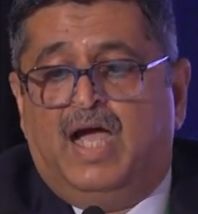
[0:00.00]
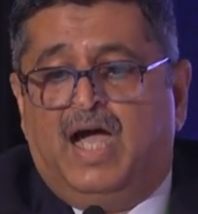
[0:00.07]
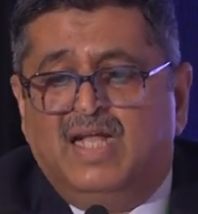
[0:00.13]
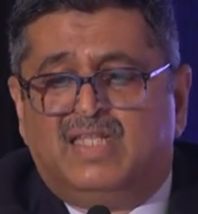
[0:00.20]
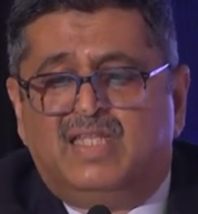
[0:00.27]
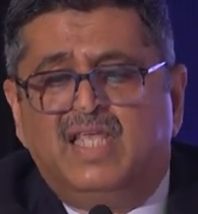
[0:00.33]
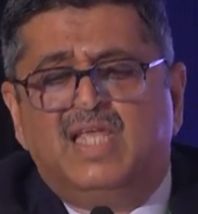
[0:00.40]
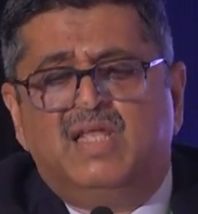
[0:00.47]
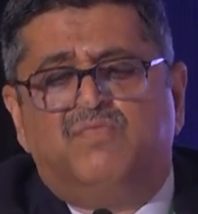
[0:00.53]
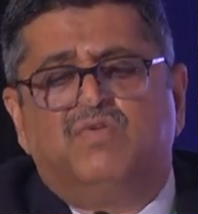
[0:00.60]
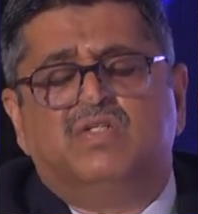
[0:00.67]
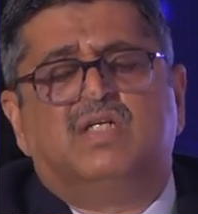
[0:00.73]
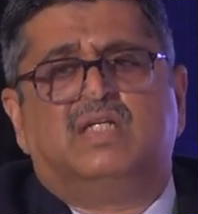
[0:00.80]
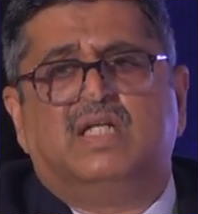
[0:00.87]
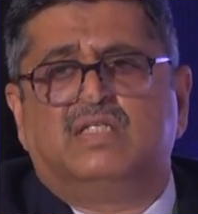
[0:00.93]
I think it
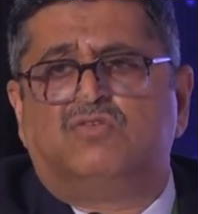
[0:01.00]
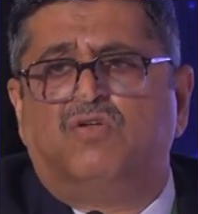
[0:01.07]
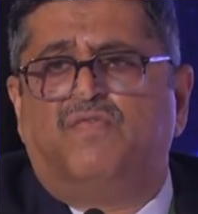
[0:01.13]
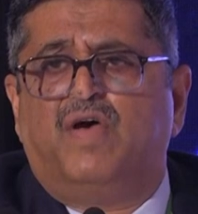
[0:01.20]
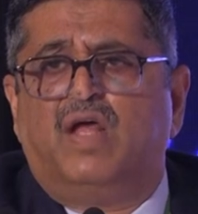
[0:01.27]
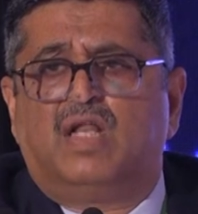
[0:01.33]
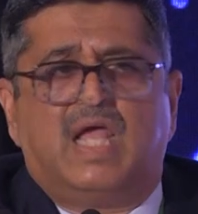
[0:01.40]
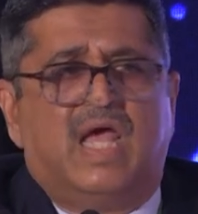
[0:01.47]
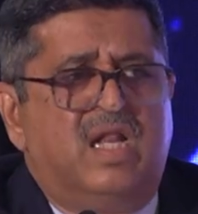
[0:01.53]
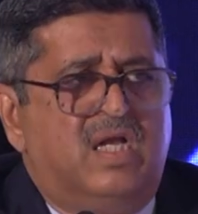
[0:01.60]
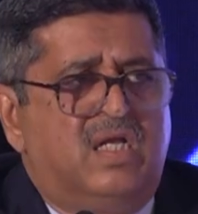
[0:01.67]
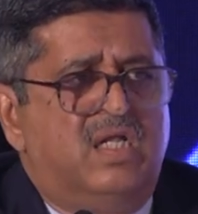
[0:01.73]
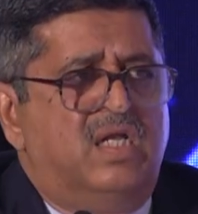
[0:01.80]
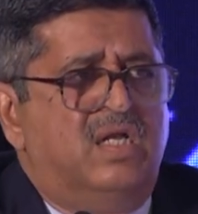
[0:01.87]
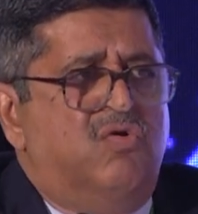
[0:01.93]
was a test of our
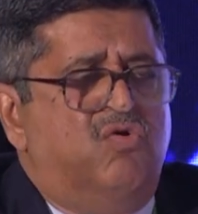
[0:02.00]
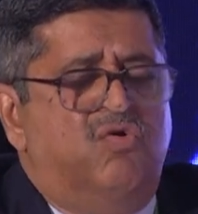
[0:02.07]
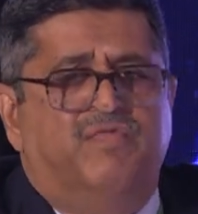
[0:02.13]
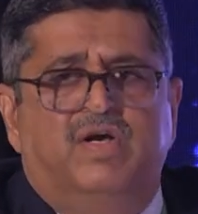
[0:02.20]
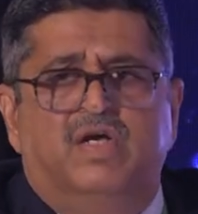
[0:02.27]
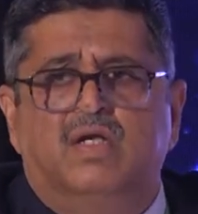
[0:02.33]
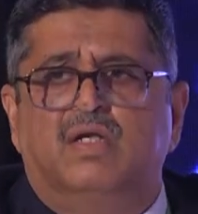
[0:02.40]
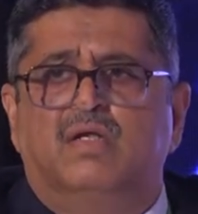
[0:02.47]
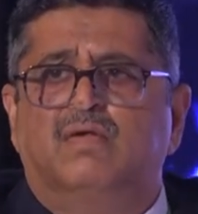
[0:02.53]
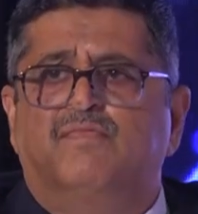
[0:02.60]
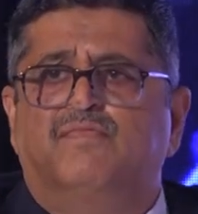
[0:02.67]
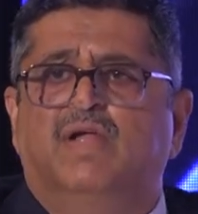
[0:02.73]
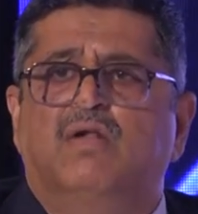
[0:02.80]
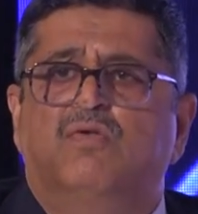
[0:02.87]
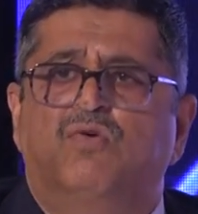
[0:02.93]
character in COVID.
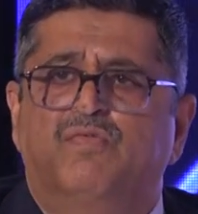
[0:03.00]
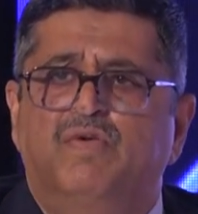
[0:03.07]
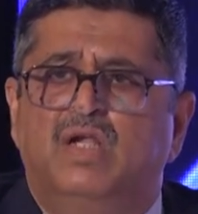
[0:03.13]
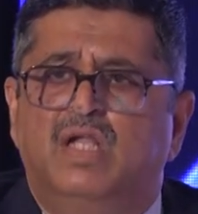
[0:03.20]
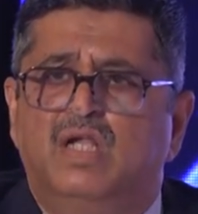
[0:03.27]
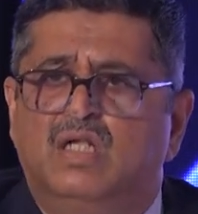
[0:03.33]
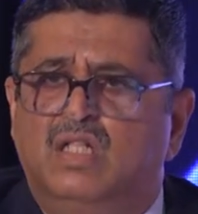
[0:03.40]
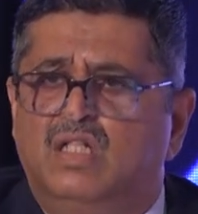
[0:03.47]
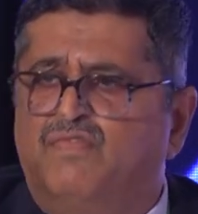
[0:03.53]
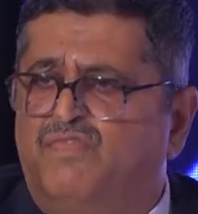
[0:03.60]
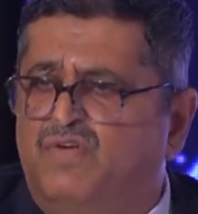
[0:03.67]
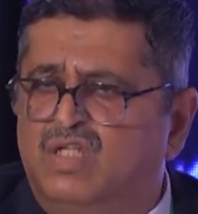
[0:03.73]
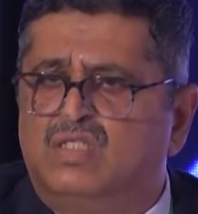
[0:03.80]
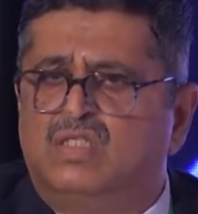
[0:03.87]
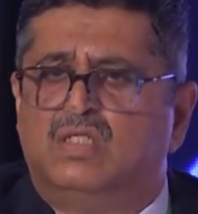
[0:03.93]
When COVID hit in the
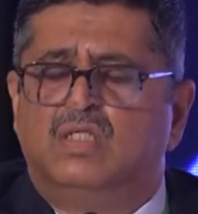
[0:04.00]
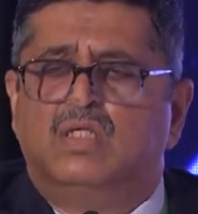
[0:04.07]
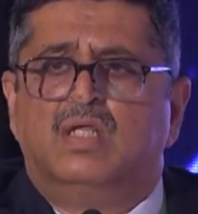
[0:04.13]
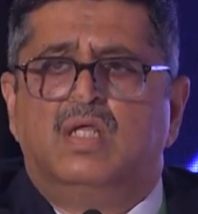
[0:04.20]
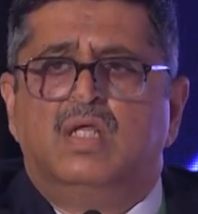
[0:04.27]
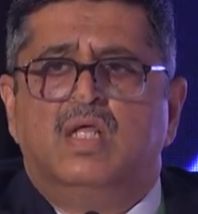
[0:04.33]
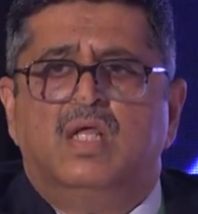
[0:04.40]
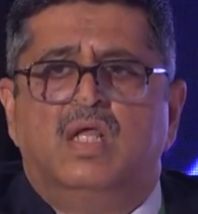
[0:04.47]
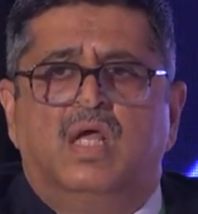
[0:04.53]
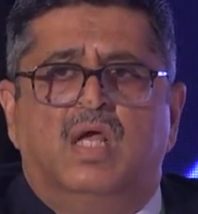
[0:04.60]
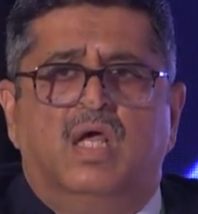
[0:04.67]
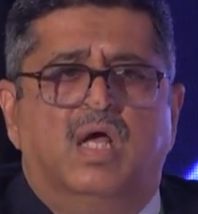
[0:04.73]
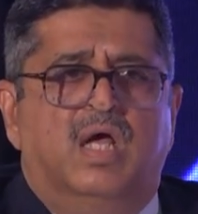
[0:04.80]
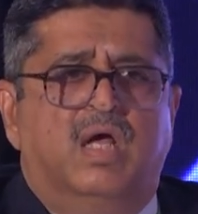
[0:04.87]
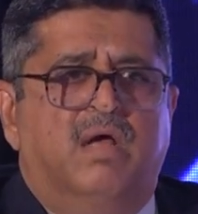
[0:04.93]
first
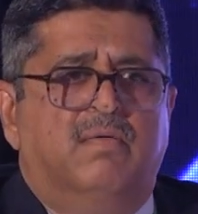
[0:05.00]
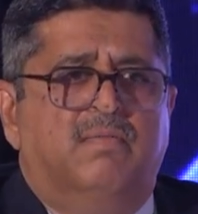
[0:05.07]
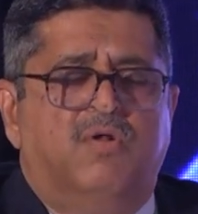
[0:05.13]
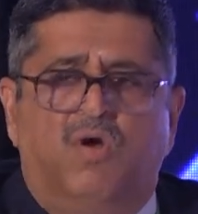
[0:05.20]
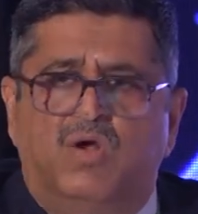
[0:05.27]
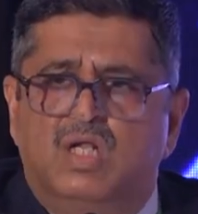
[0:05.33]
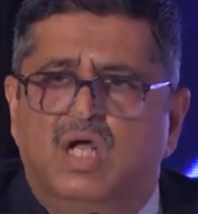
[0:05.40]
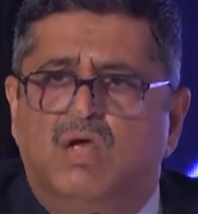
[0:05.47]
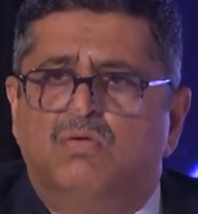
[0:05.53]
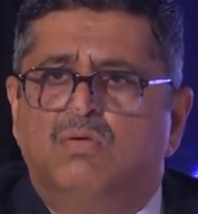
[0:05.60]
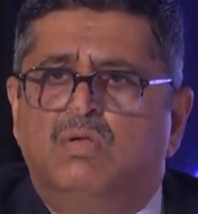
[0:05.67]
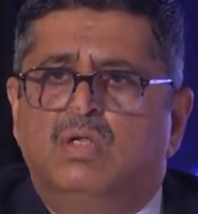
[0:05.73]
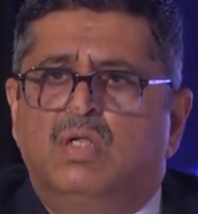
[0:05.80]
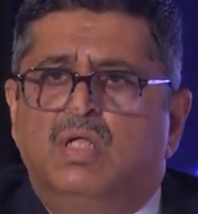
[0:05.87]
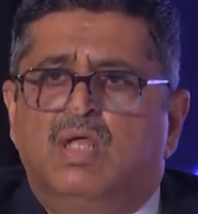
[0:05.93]
lockdown,
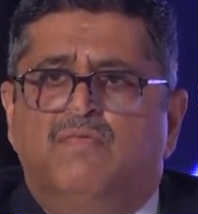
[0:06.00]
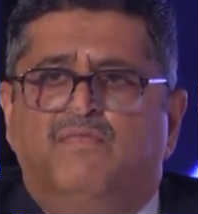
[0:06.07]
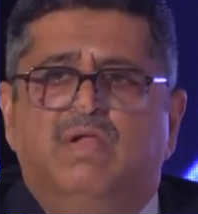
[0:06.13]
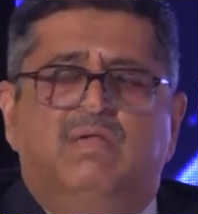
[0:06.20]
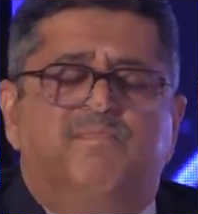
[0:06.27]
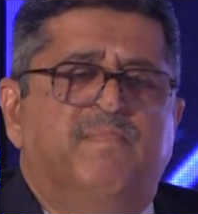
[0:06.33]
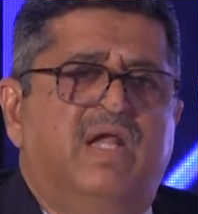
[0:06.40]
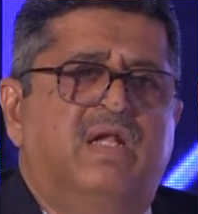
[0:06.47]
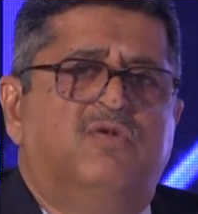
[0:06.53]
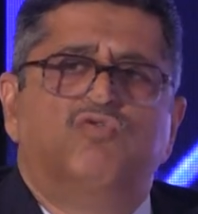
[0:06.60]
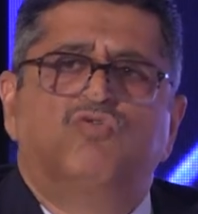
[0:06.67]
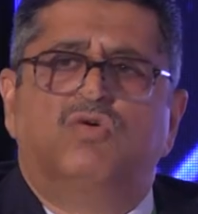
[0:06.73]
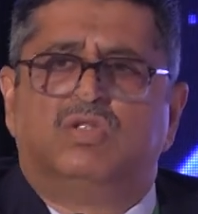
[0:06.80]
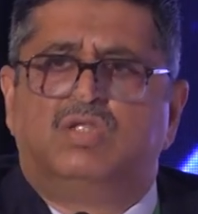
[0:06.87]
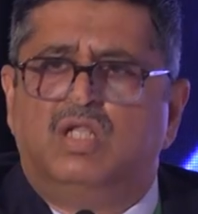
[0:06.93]
we made 2
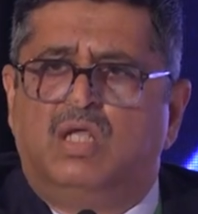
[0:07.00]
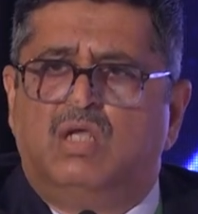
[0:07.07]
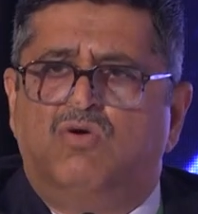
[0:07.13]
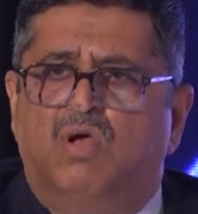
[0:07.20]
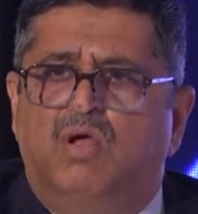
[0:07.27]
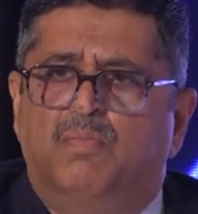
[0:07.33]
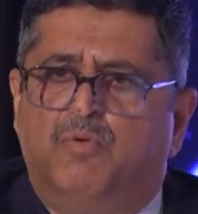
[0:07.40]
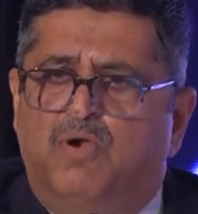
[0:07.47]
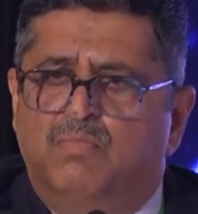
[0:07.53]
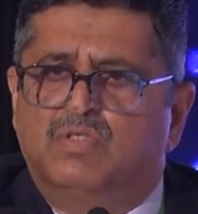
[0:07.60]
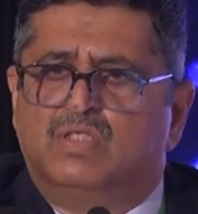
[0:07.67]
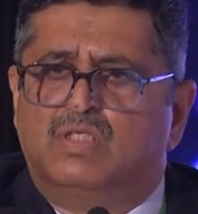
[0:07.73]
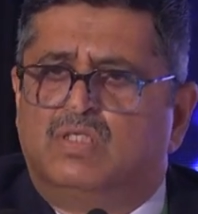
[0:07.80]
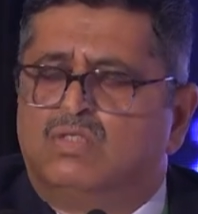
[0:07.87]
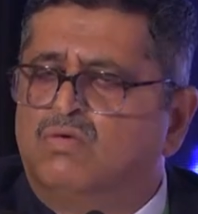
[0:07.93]
or 3
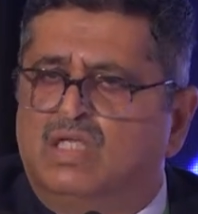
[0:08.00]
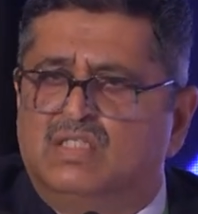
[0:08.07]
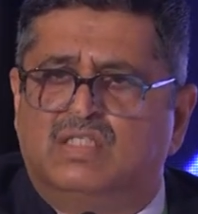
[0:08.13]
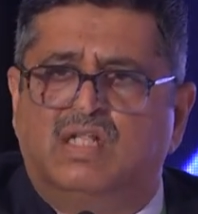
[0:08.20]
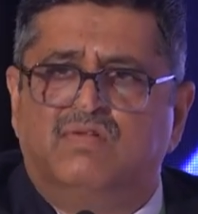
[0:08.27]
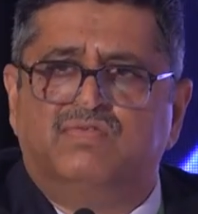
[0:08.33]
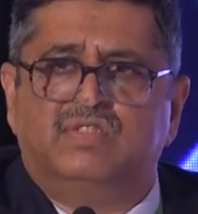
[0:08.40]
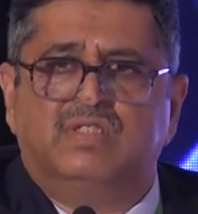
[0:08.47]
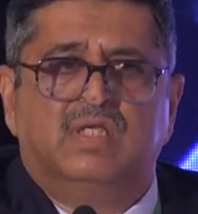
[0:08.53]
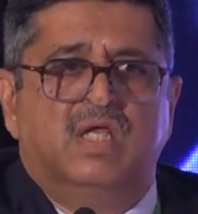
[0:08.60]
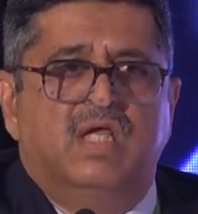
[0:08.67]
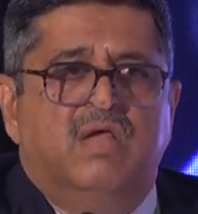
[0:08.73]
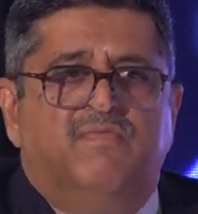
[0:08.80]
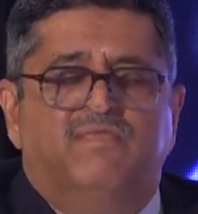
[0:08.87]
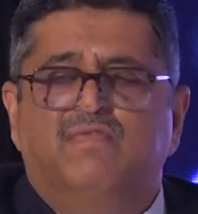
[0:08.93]
promises to ourselves.
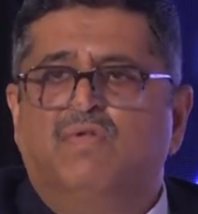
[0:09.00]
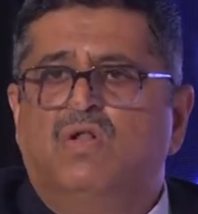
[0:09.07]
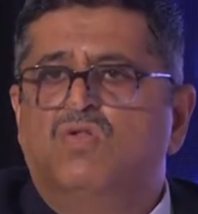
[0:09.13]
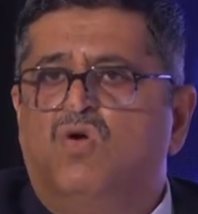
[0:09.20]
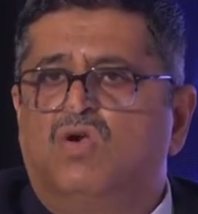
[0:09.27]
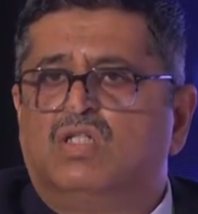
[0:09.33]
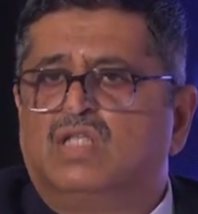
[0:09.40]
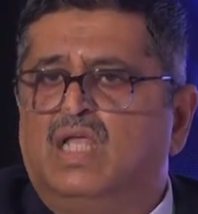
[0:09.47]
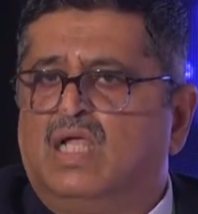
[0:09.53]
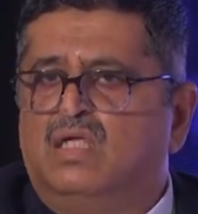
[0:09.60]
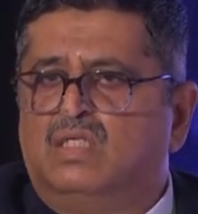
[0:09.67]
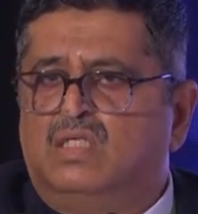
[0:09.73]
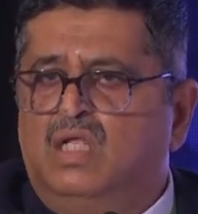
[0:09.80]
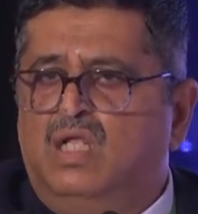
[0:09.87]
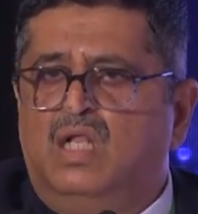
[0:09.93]
We will not sack
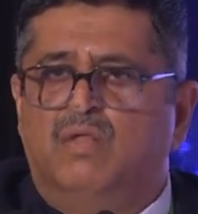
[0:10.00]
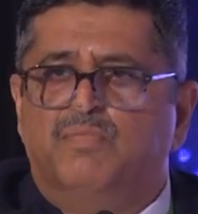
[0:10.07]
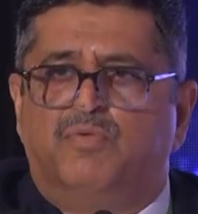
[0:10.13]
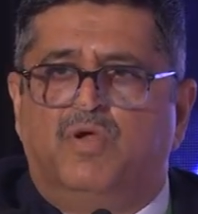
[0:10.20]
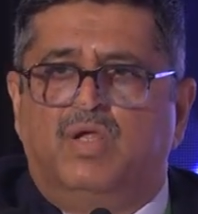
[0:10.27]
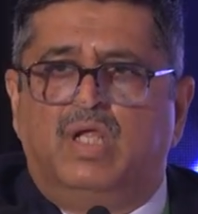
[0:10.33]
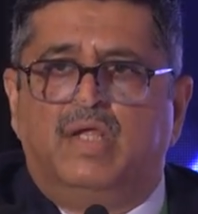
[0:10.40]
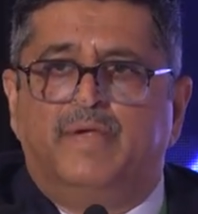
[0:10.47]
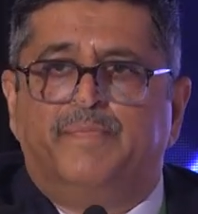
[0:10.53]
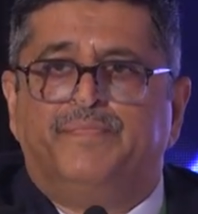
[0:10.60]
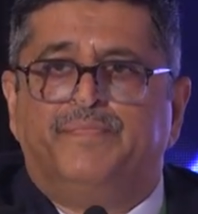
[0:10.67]
a single employee.